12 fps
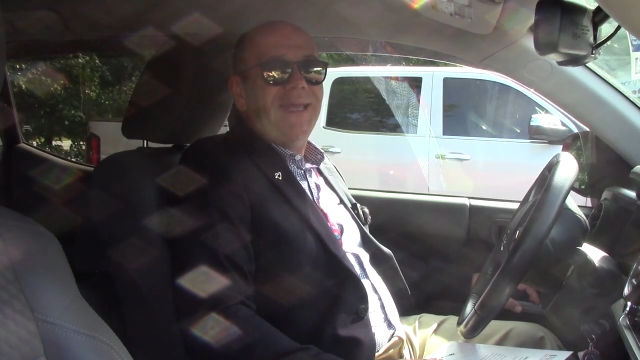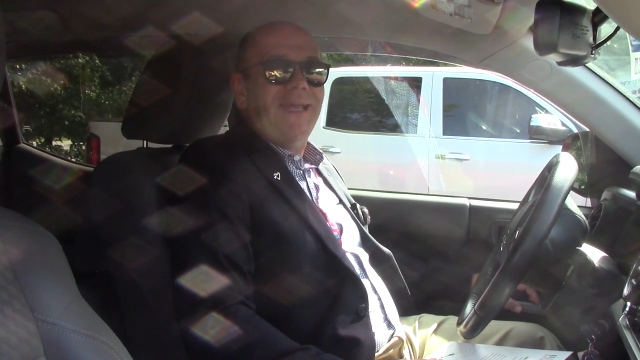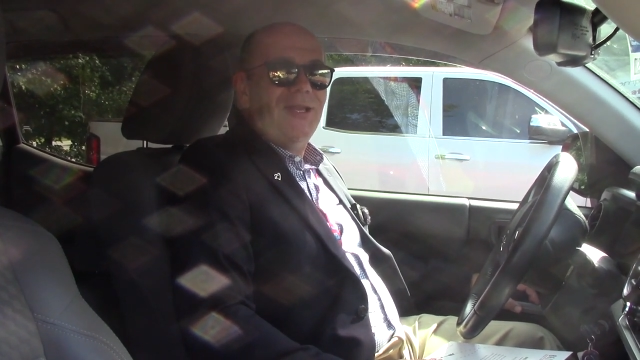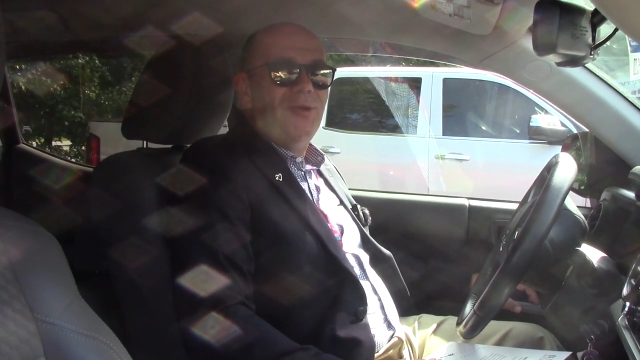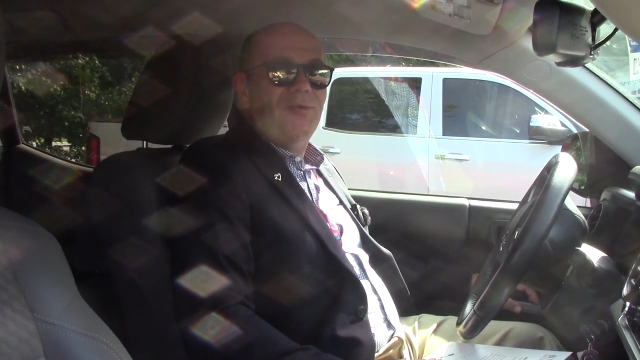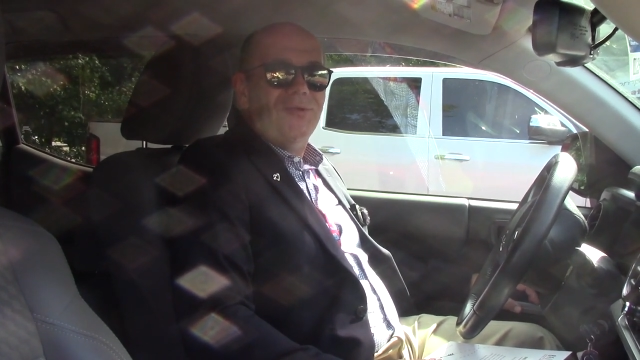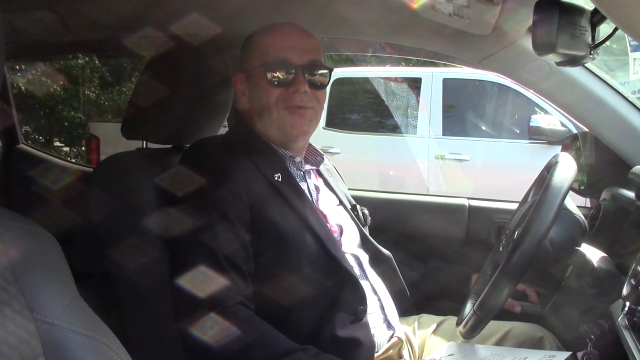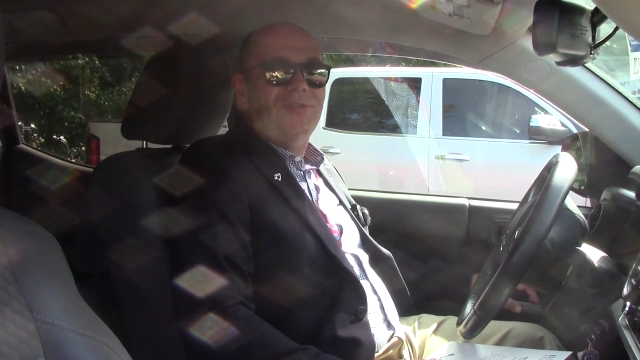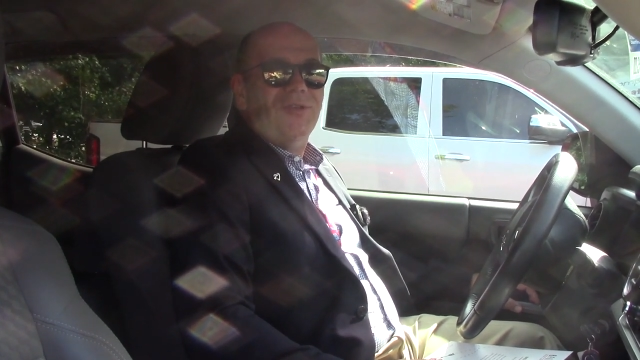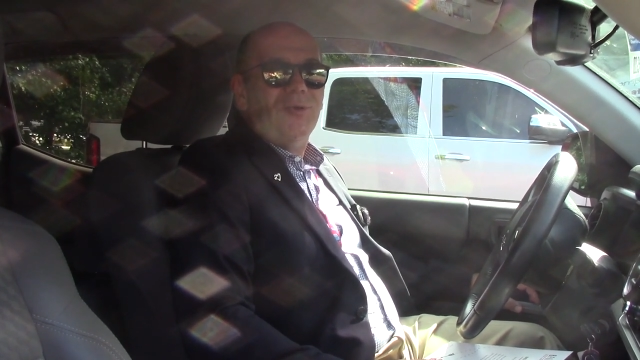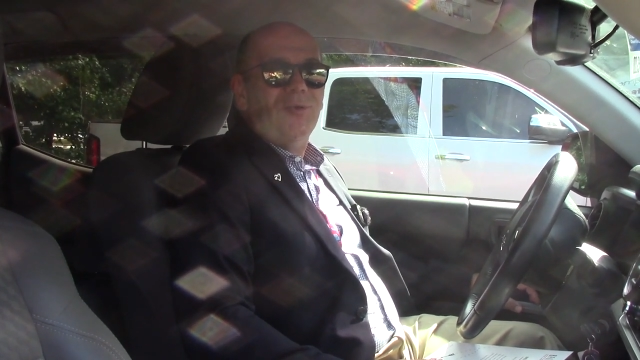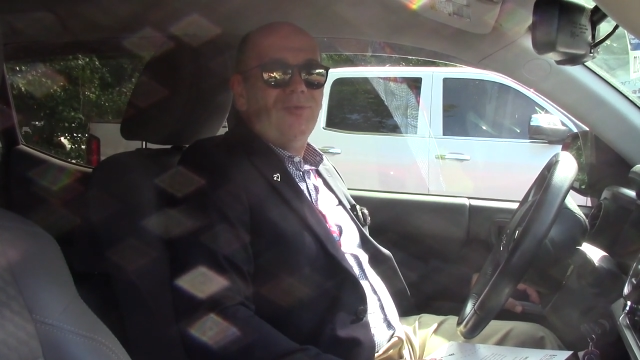And you do
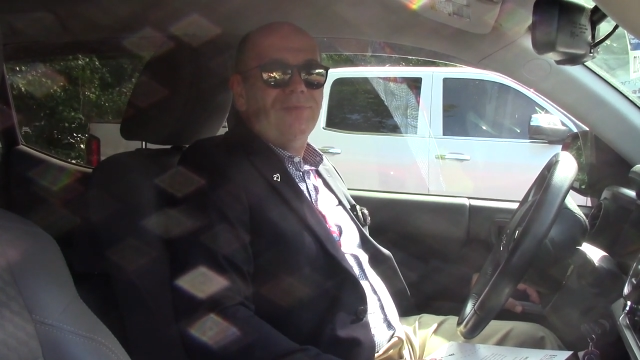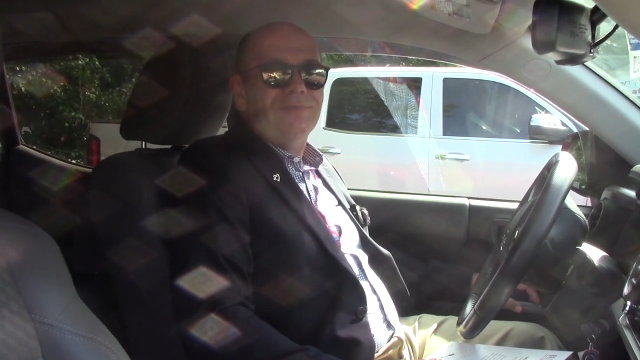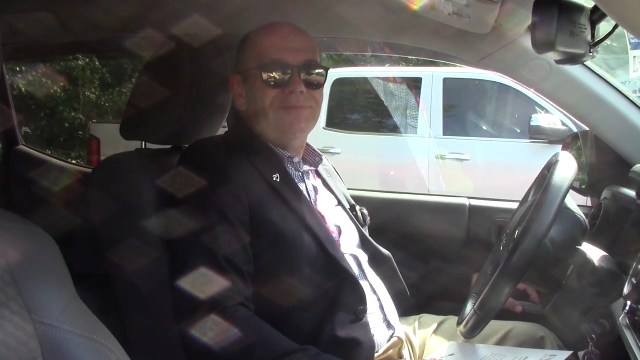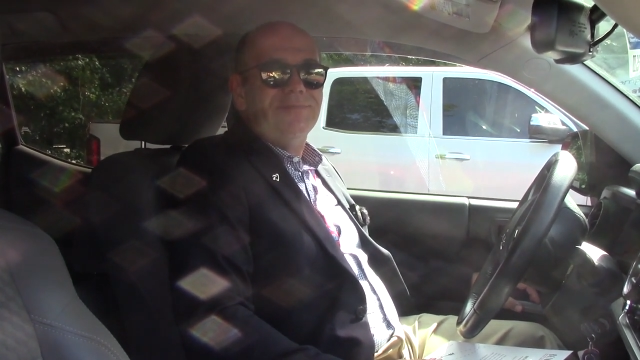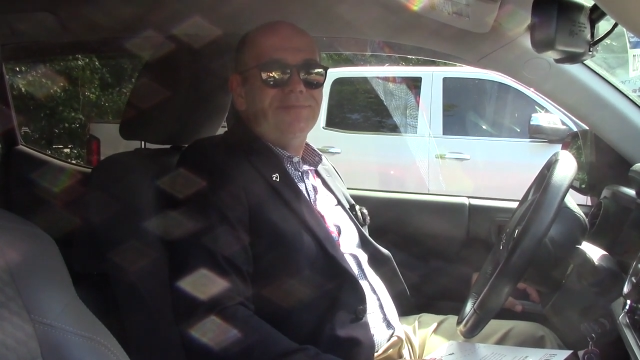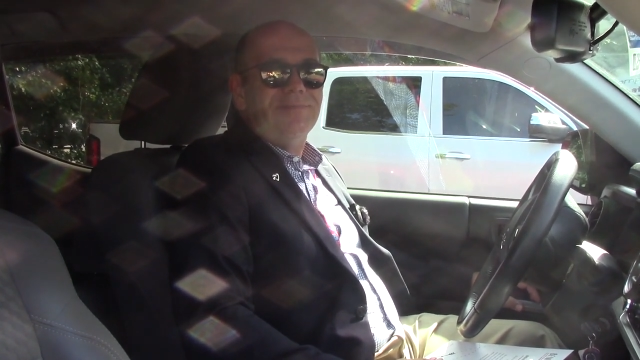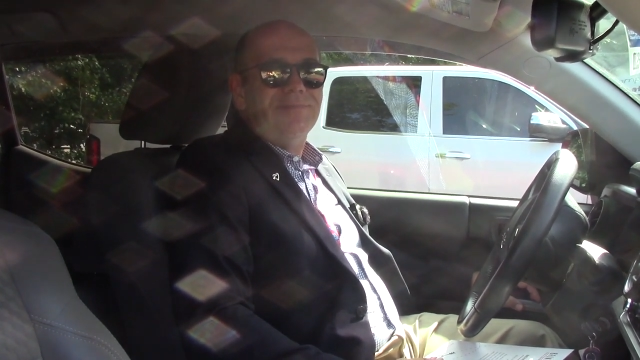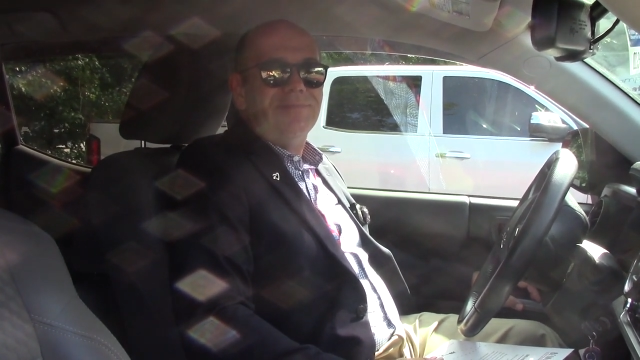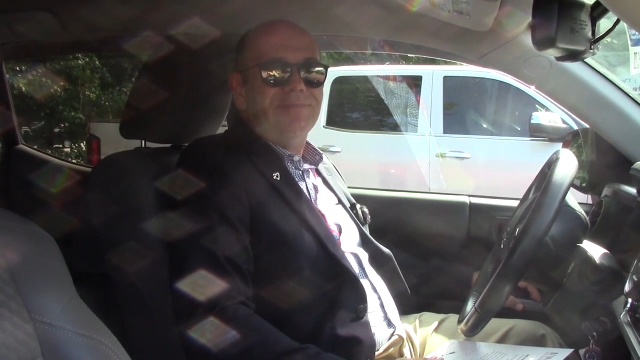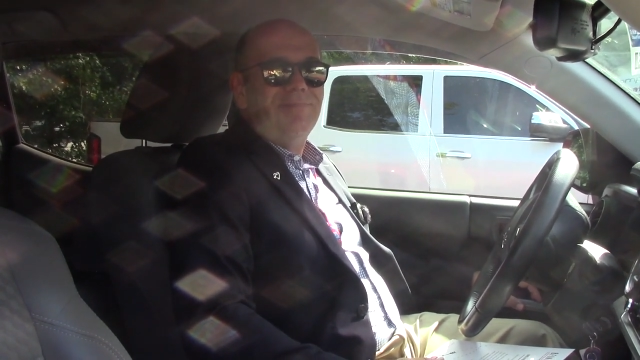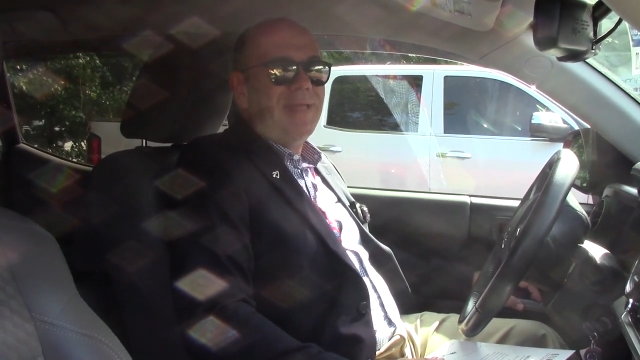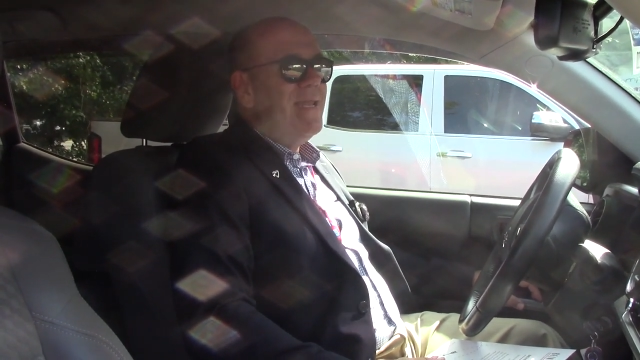too.
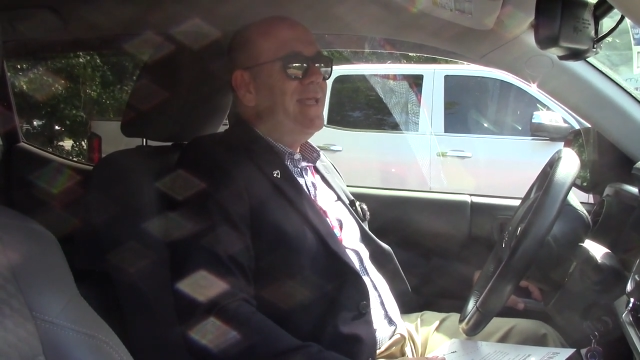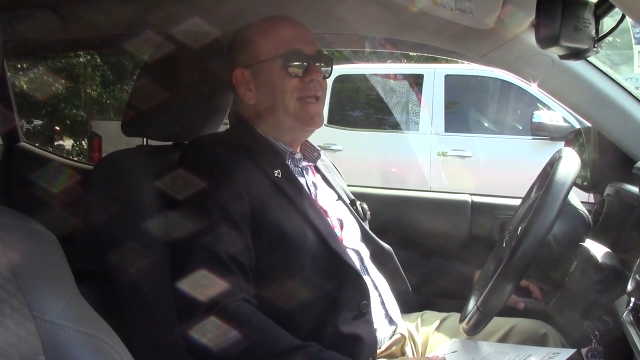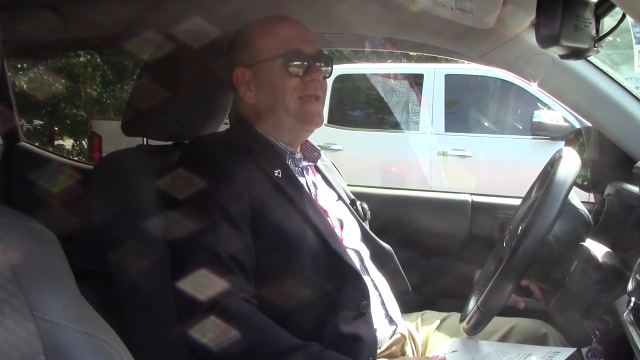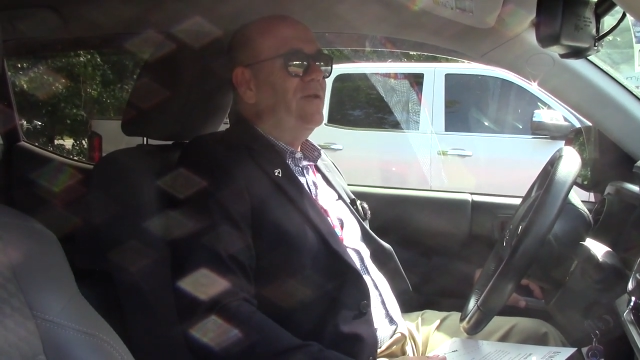Many